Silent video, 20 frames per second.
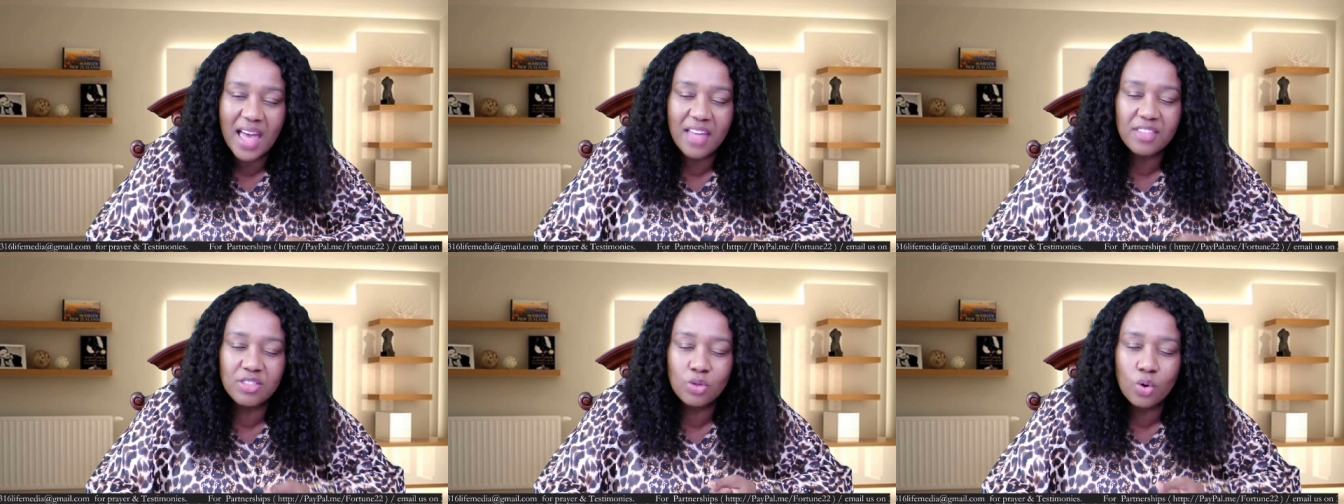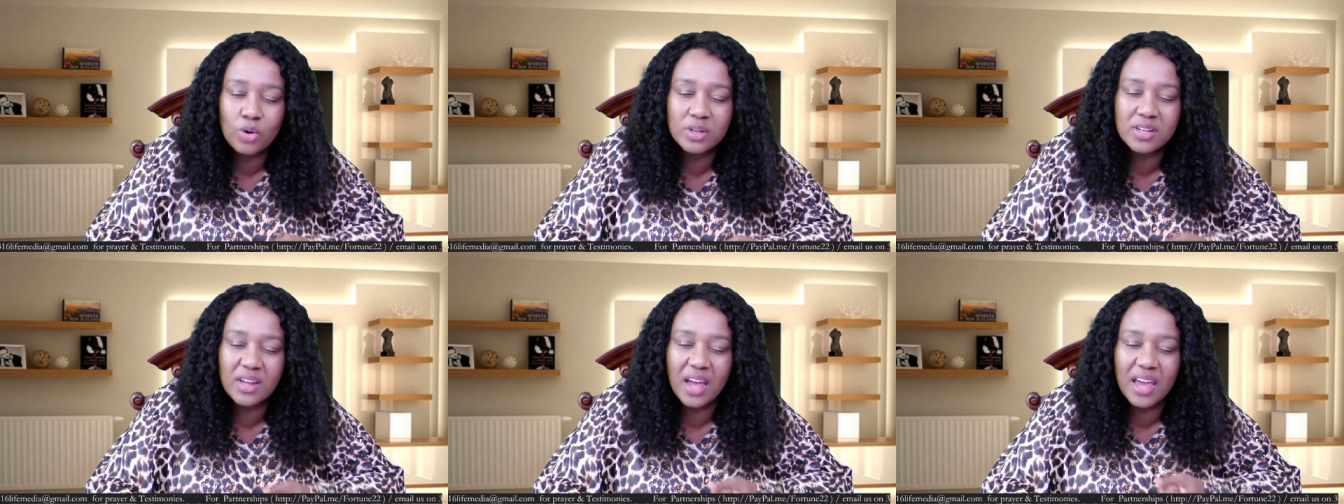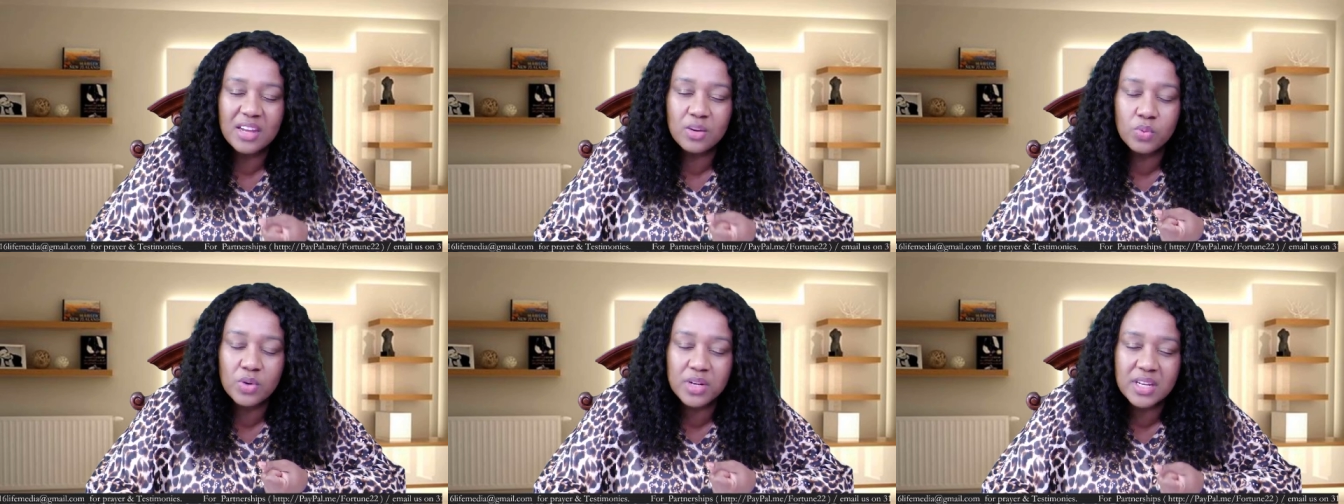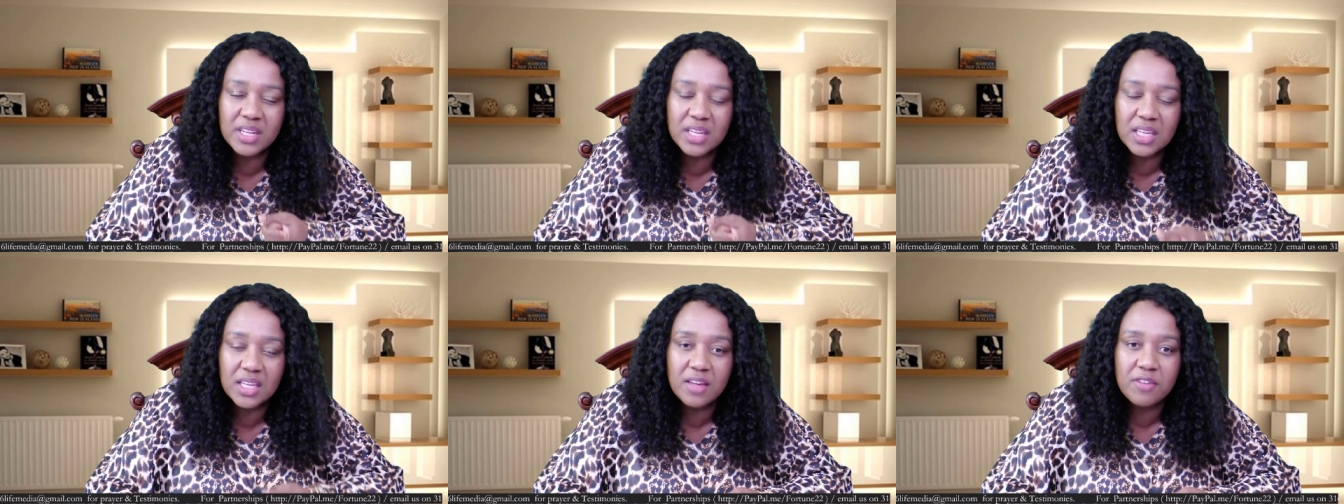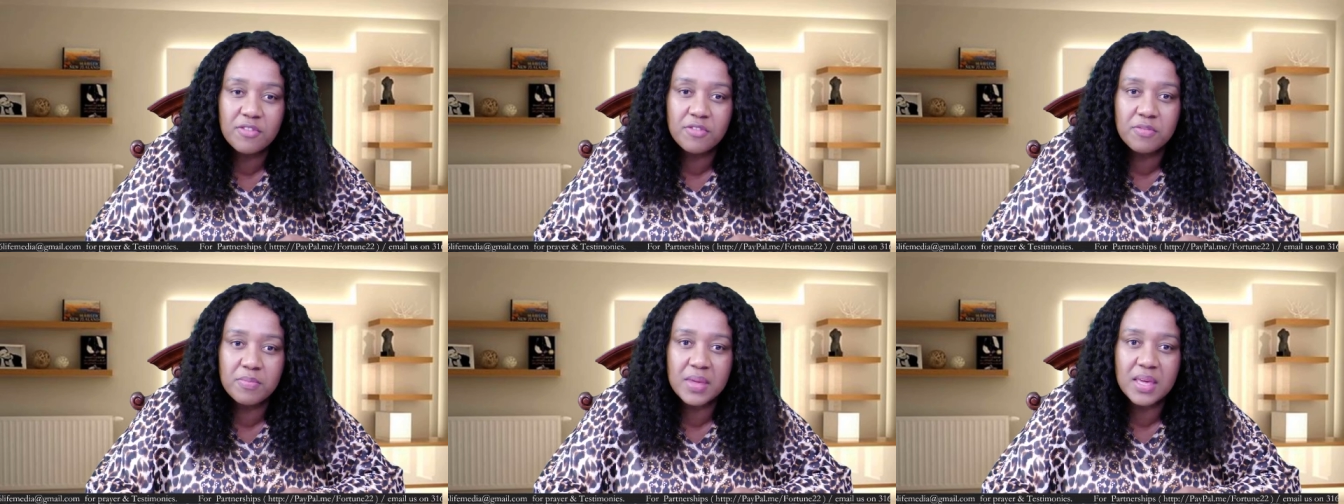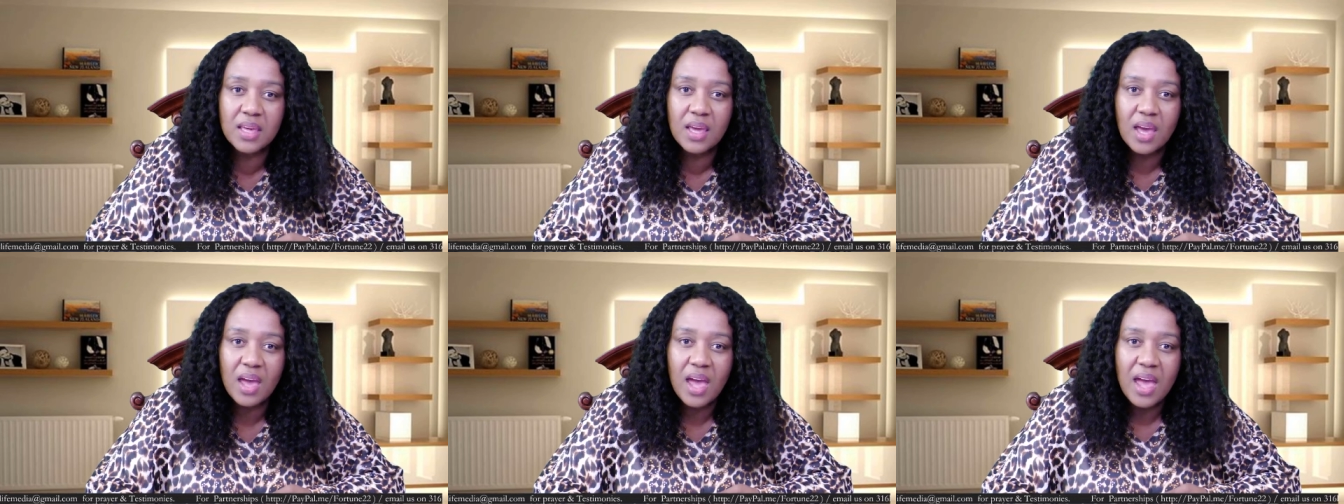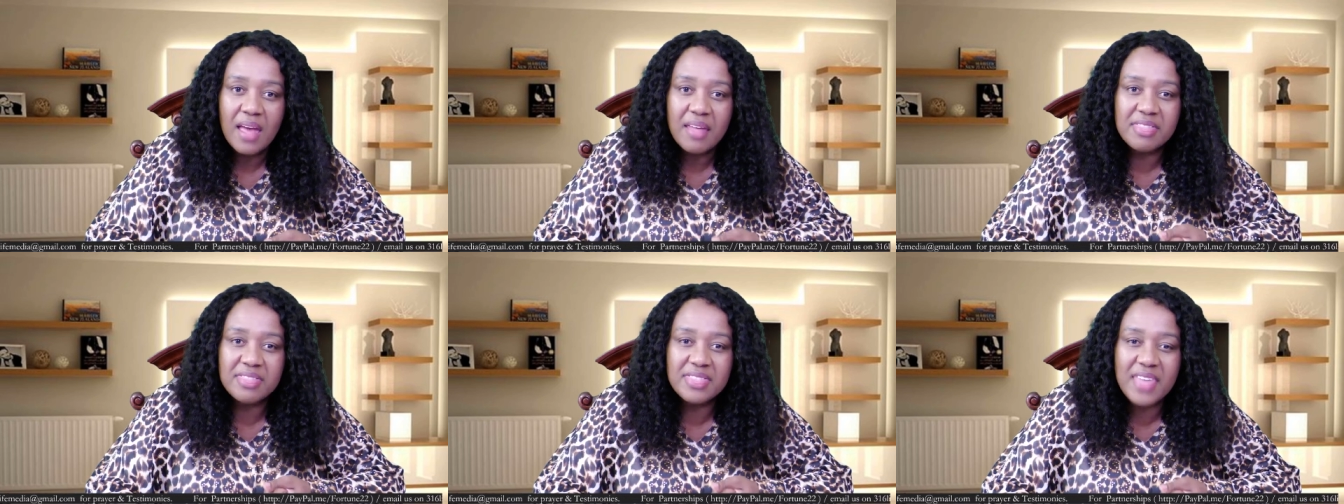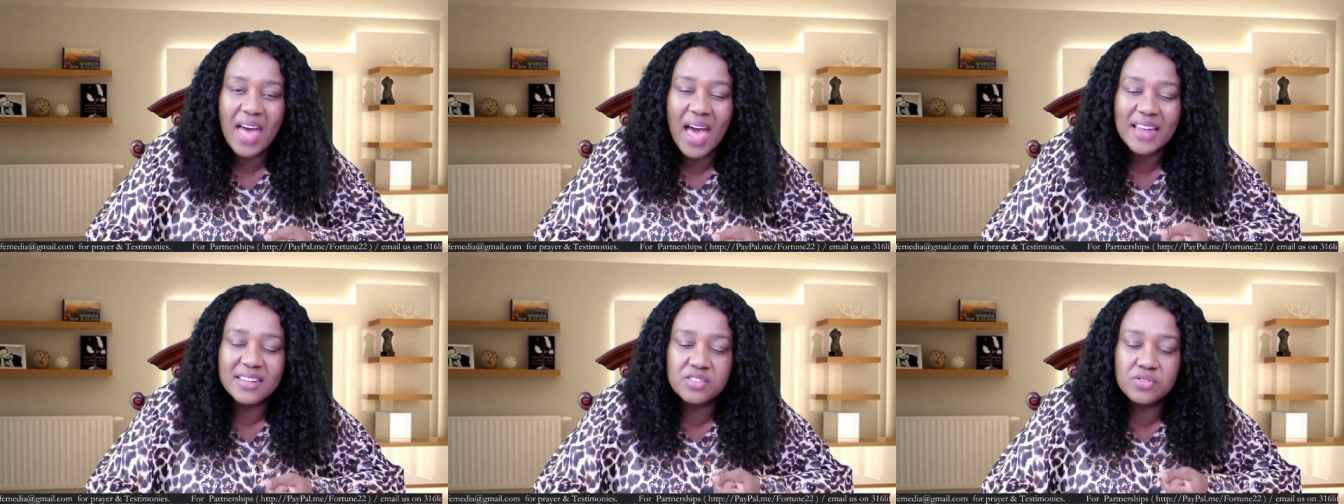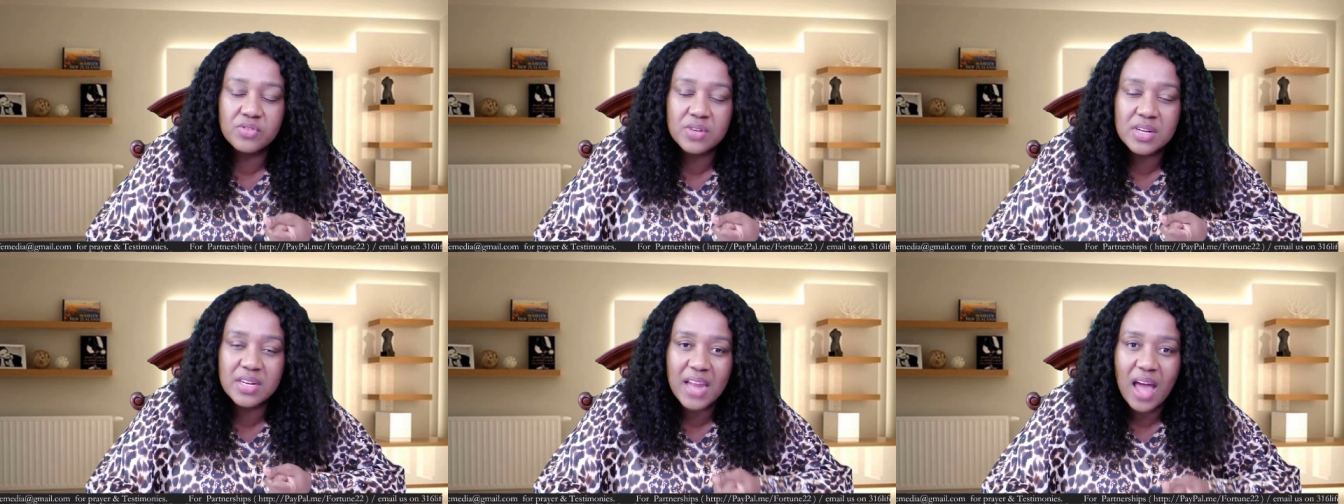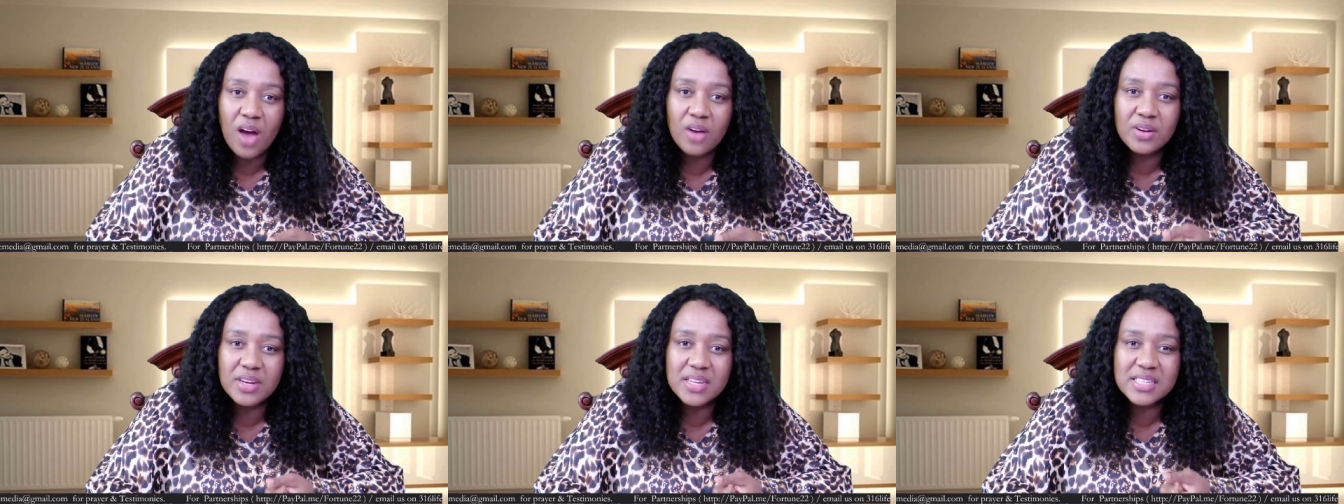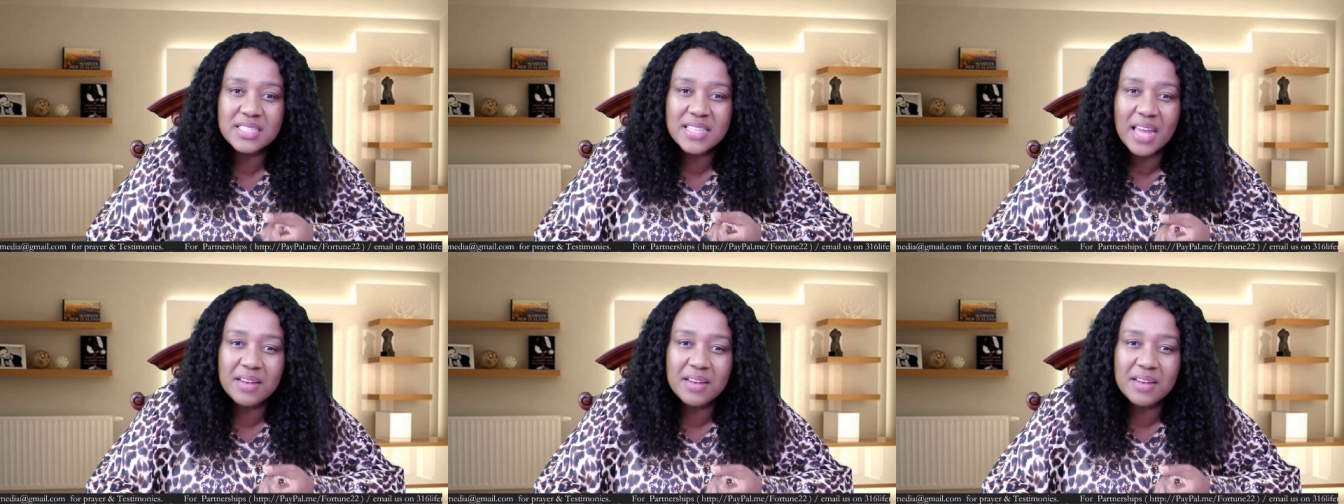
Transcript: I thought it would give me that renownedness,